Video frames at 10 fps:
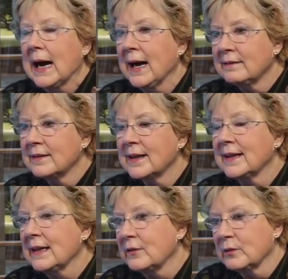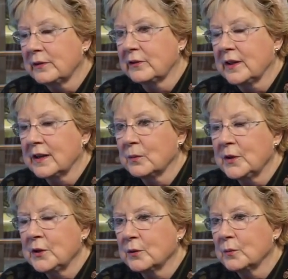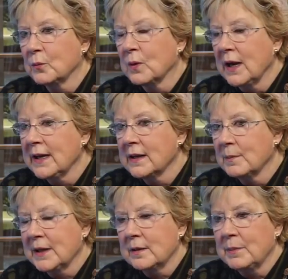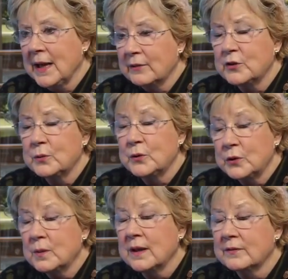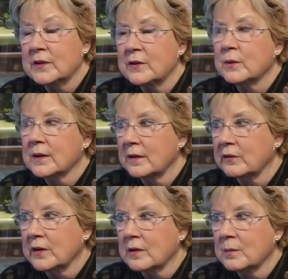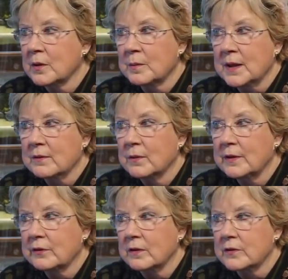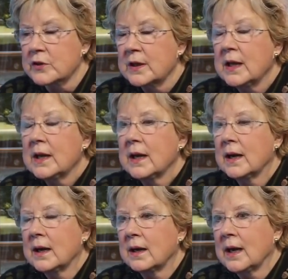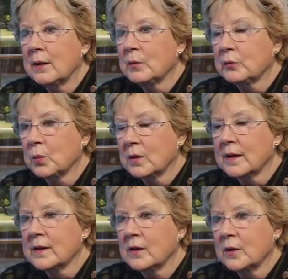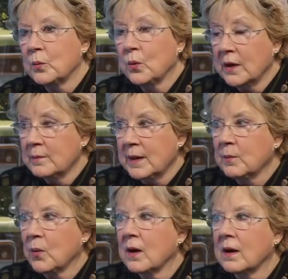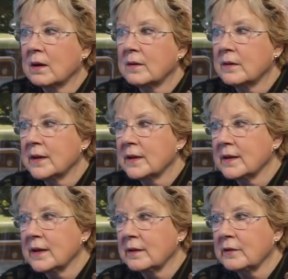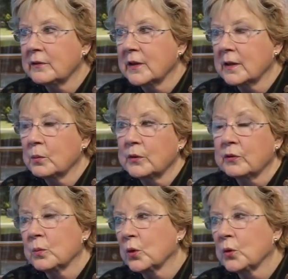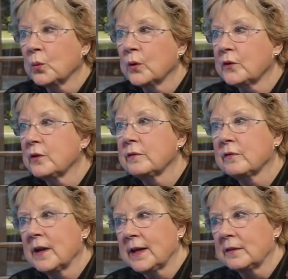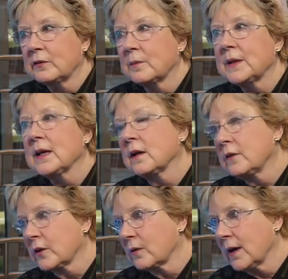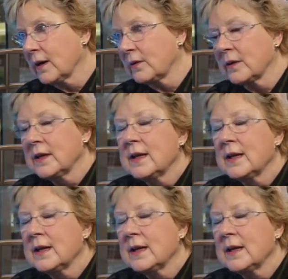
I think interesting when you're writing about the past, you do have to do a considerable amount of research. I was working on one memoir that was from World War II France, from the underground.